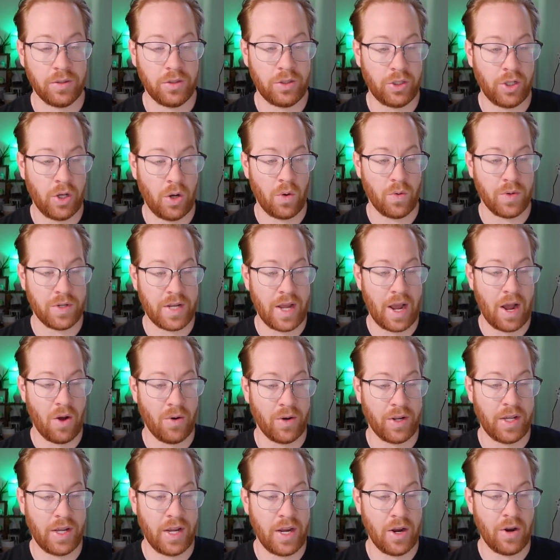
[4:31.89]
So
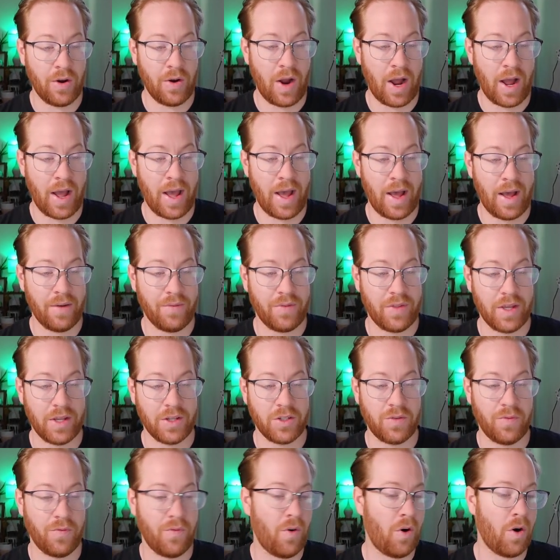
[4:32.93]
down here, I have
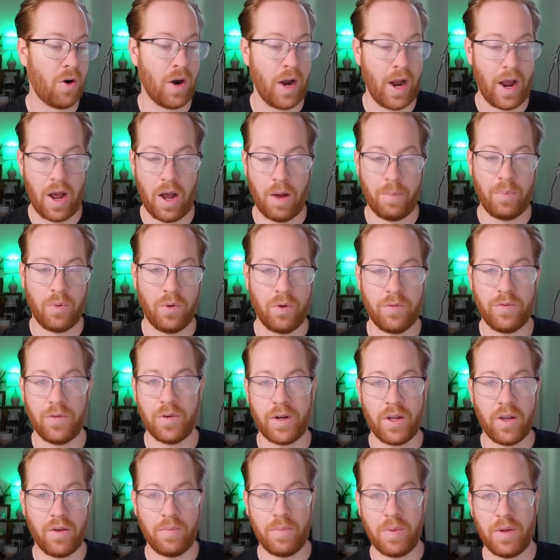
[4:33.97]
this var apple.
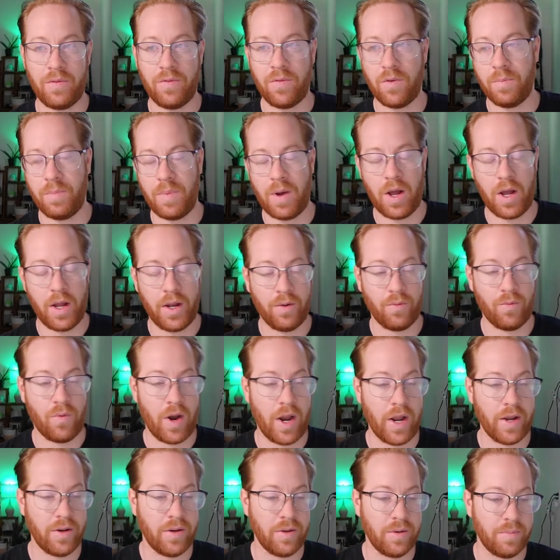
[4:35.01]
Forgive me for my
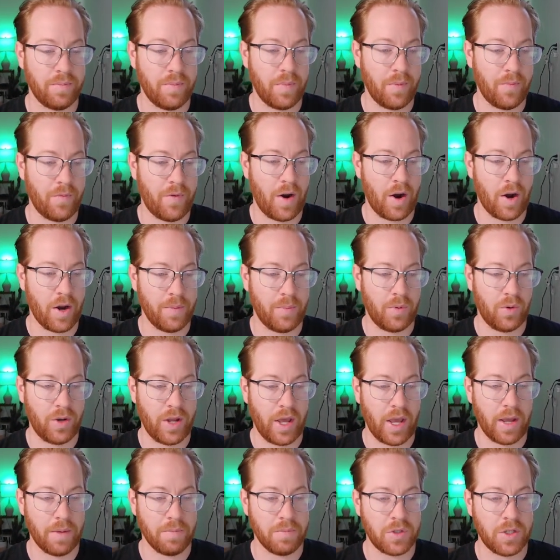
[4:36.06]
random variable
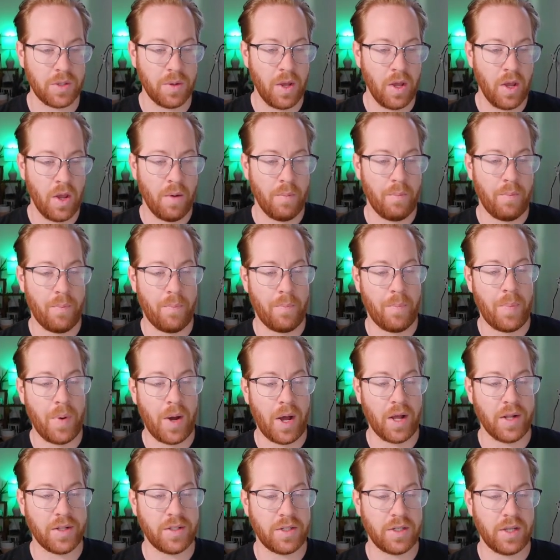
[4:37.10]
names.
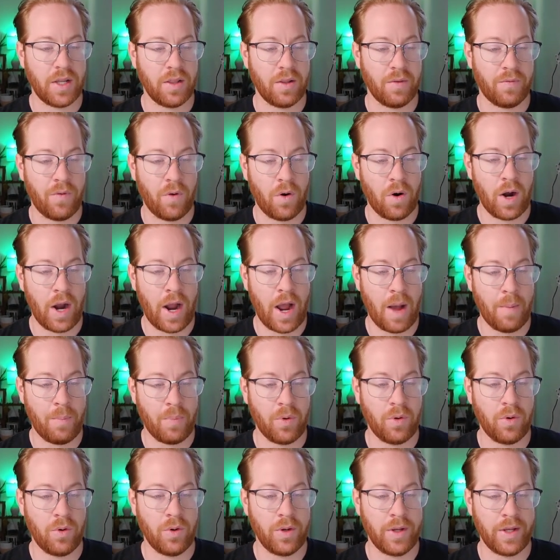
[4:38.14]
But the var
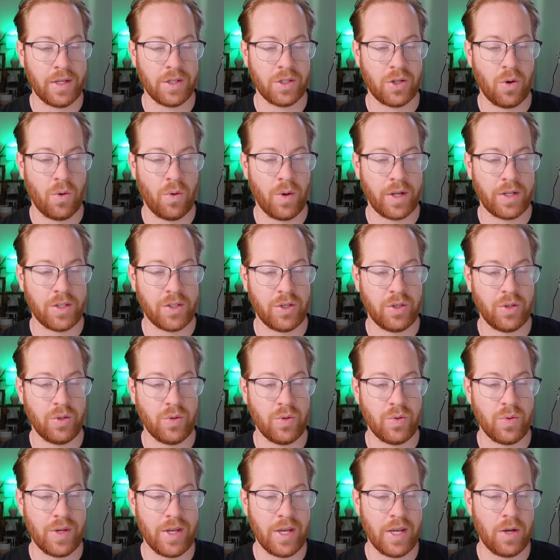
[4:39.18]
apple is going to
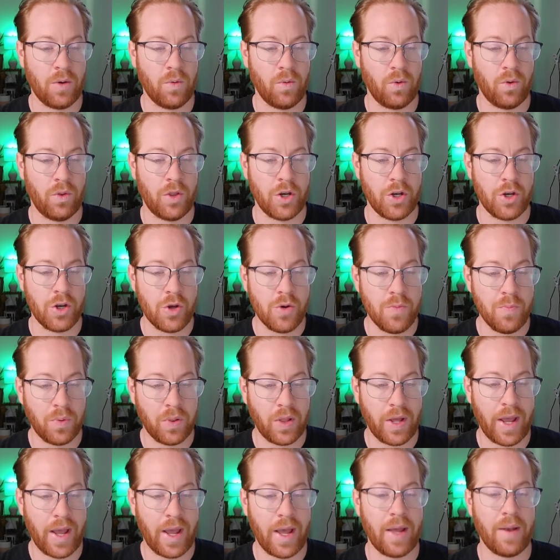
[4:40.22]
equal the new
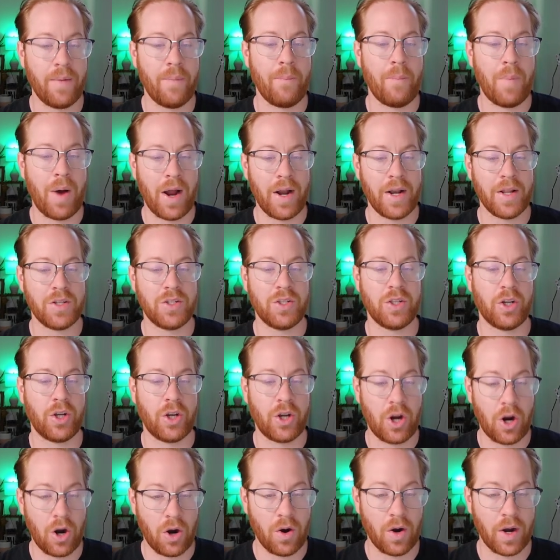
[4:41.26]
plan minus the
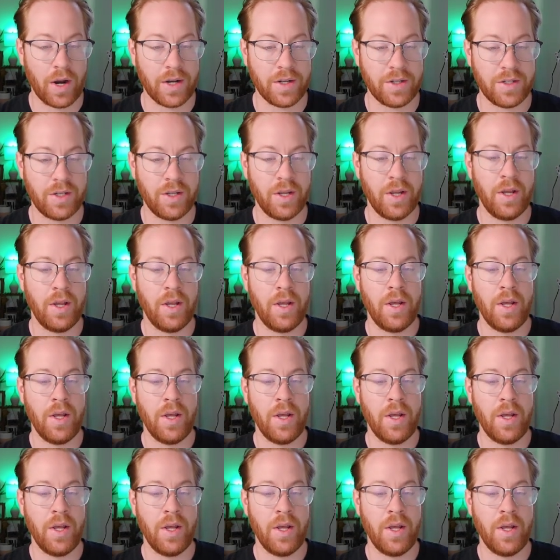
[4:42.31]
current.